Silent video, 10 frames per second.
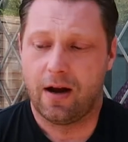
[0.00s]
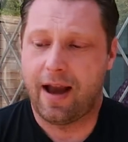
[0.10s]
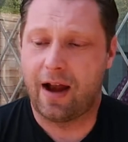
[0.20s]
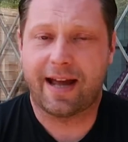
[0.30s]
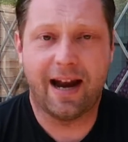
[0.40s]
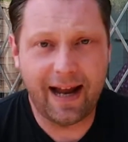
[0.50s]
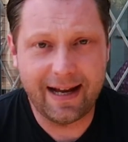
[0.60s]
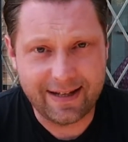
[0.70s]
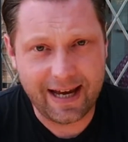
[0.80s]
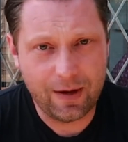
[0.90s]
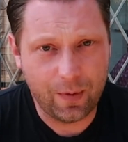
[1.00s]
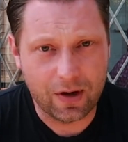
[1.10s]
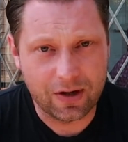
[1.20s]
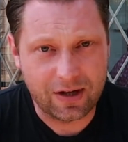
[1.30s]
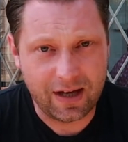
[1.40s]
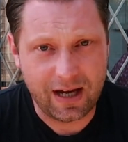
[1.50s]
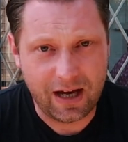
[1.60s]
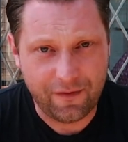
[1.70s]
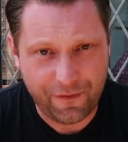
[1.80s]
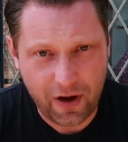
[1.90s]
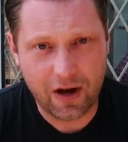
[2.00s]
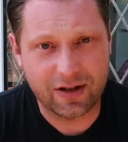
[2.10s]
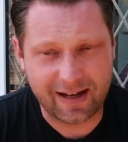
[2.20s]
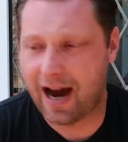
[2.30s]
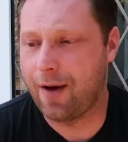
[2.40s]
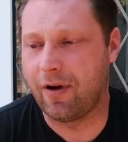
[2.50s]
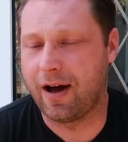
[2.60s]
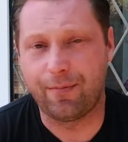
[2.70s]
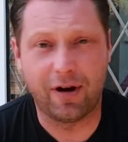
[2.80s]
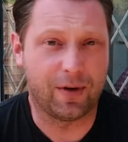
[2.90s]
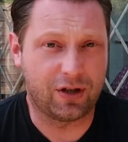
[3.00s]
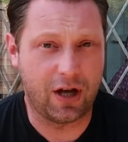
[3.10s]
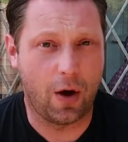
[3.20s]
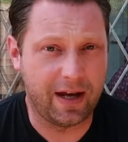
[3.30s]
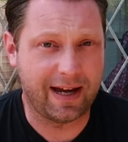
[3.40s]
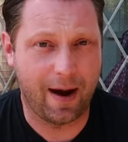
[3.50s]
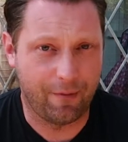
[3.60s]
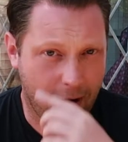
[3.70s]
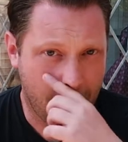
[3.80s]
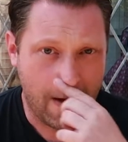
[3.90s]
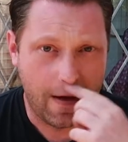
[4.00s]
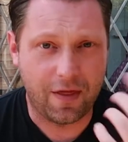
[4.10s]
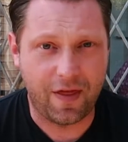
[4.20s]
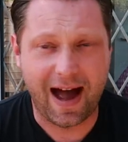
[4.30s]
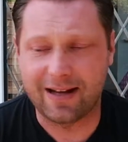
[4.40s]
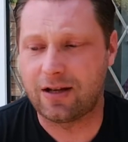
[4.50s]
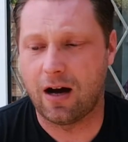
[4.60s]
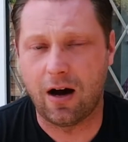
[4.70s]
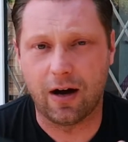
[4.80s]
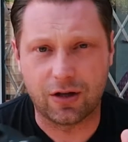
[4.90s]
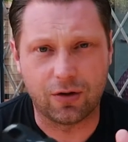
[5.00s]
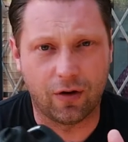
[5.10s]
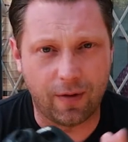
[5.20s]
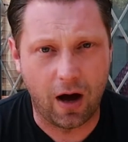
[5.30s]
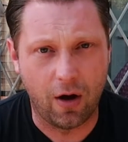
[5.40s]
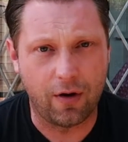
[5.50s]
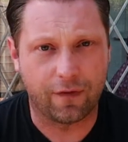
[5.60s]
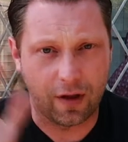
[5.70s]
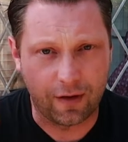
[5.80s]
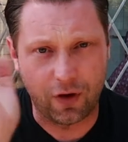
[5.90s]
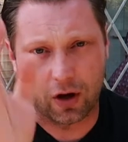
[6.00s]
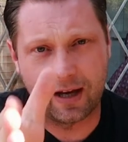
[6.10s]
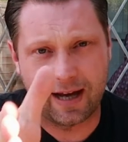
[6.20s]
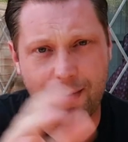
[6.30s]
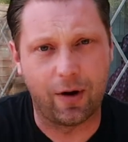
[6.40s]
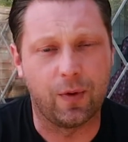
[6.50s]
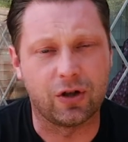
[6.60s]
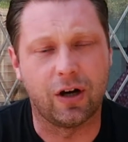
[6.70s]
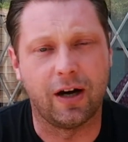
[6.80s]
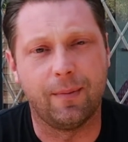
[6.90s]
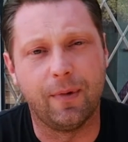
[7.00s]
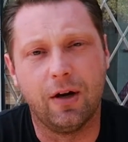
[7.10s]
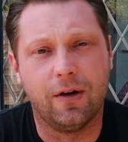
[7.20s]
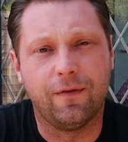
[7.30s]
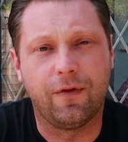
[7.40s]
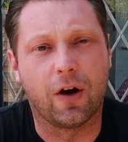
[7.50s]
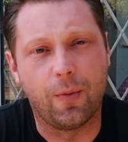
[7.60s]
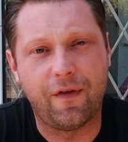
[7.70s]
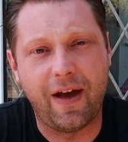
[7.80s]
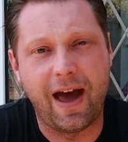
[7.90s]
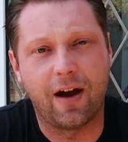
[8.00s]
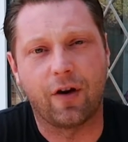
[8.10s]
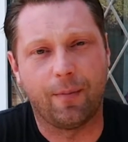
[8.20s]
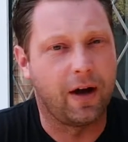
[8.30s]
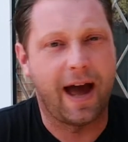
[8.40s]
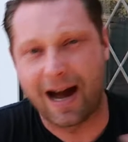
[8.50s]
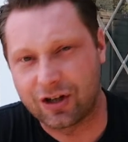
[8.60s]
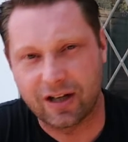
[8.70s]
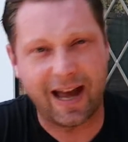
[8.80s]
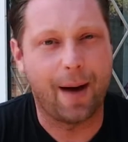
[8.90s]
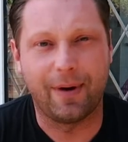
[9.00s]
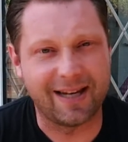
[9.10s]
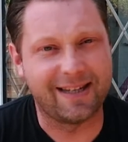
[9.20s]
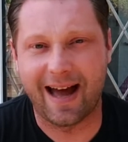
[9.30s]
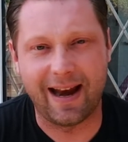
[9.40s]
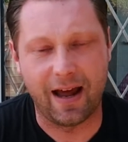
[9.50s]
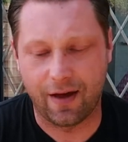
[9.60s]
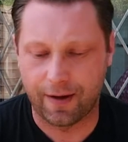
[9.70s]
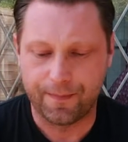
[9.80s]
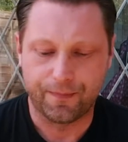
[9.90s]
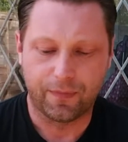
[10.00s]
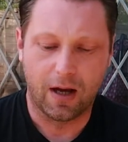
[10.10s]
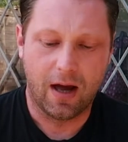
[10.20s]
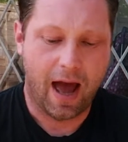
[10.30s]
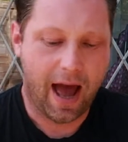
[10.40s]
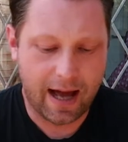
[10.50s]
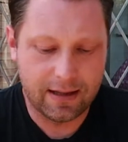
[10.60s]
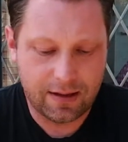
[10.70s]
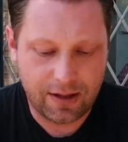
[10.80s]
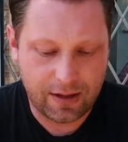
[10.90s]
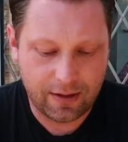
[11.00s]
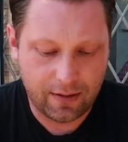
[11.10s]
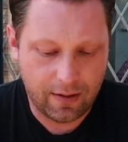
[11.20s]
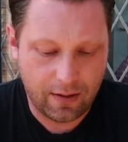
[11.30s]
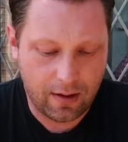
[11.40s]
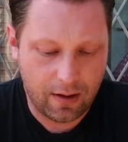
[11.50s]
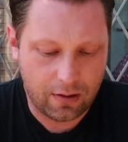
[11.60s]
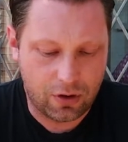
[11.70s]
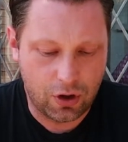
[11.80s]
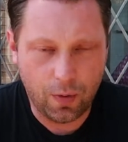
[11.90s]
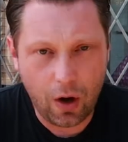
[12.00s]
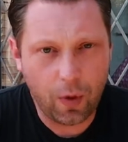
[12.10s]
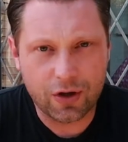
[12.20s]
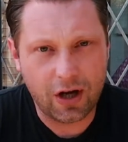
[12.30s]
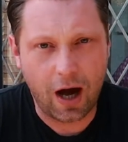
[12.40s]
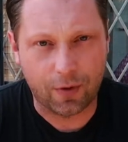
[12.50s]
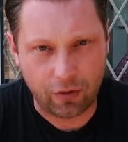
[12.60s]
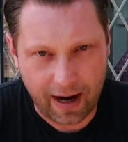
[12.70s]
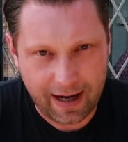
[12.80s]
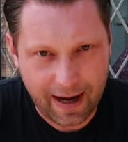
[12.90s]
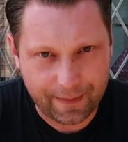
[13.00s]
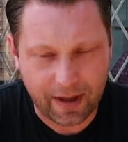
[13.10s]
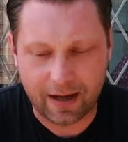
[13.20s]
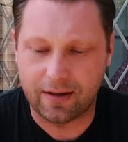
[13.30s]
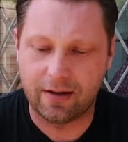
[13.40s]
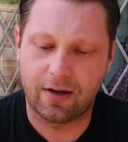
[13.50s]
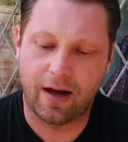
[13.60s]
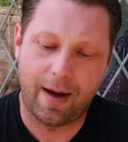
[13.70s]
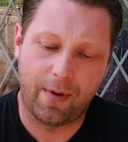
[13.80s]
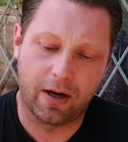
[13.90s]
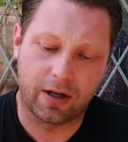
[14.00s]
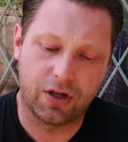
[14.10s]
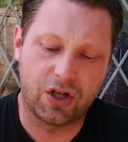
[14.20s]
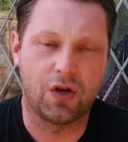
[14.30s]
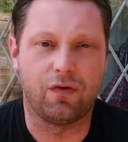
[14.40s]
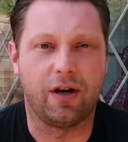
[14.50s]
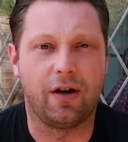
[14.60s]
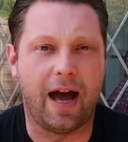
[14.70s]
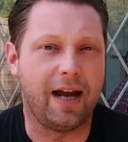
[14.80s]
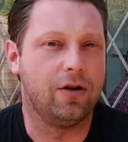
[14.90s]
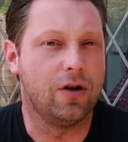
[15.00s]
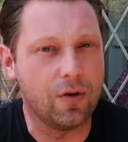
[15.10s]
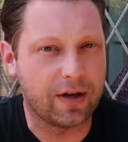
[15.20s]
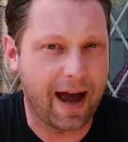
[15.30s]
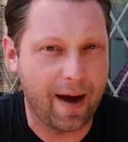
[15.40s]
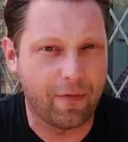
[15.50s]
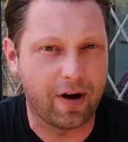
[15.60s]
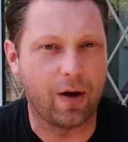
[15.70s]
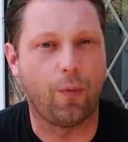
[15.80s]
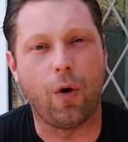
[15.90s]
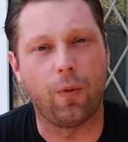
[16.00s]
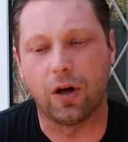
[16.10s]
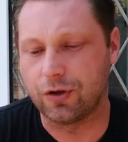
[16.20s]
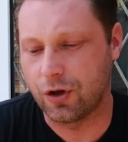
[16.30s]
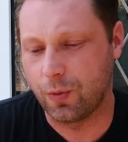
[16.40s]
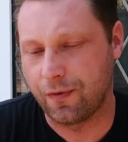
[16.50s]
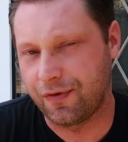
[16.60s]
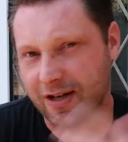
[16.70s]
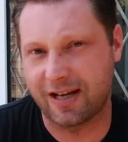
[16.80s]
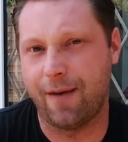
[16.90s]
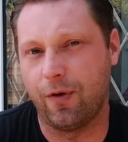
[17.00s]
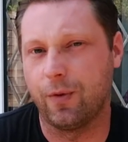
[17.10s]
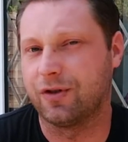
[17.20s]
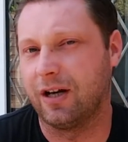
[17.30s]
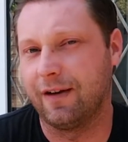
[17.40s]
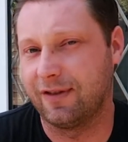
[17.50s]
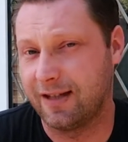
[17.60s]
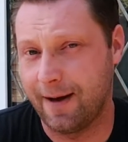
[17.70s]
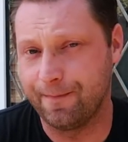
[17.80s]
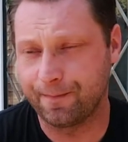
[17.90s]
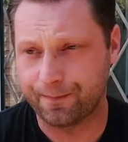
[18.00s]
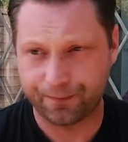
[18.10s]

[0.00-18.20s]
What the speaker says: Now, the Canon 80D was the first camera and pretty much the camera that I sort of own. I've got the vlogging camera, which I am vlogging with here, and I've got my action cam and this, that, and the other. And do I want to upgrade it? And am I considering a new camera? And what will I do with this camera once I have done?